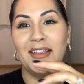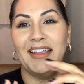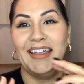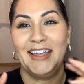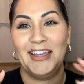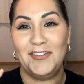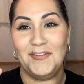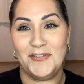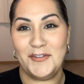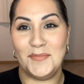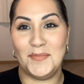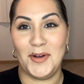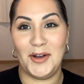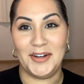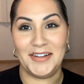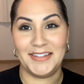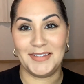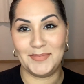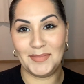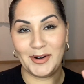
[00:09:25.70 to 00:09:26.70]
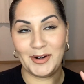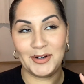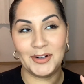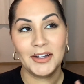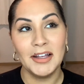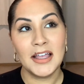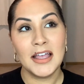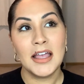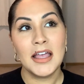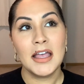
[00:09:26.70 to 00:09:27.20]
If your body's a barrel,
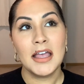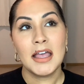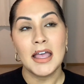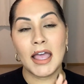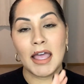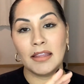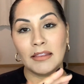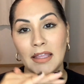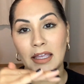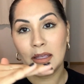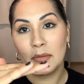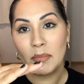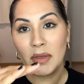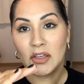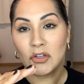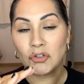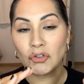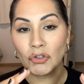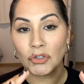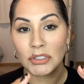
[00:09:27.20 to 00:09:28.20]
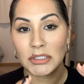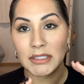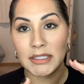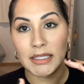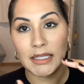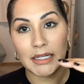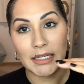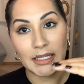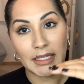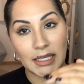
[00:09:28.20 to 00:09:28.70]
and make sure it's
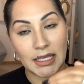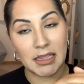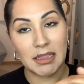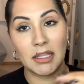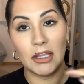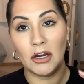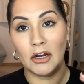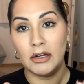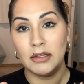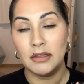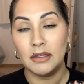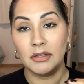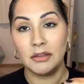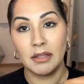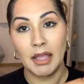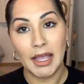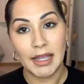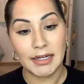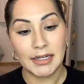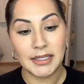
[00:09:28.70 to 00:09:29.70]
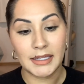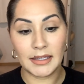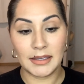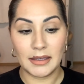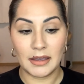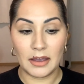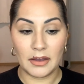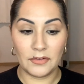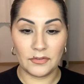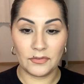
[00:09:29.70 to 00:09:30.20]
getting in there and the lining
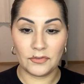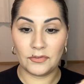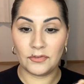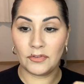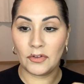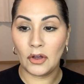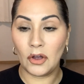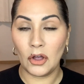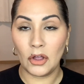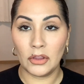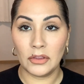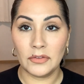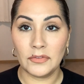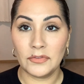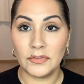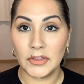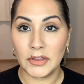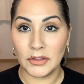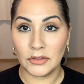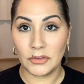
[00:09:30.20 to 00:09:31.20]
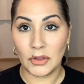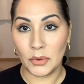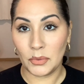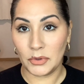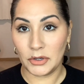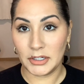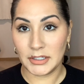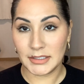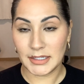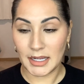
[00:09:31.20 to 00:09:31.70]
of all of the
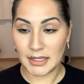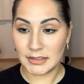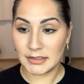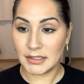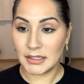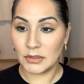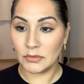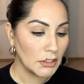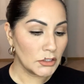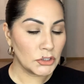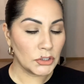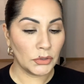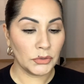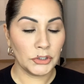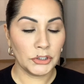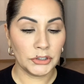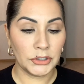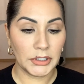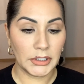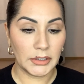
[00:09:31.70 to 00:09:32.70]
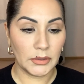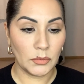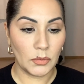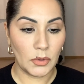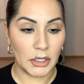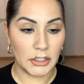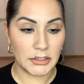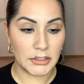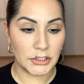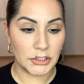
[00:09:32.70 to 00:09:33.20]
lower intestine. So you're gonna
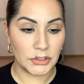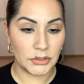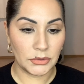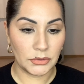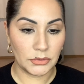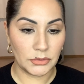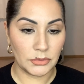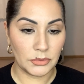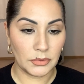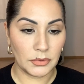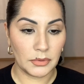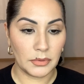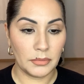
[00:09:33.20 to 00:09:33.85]
want to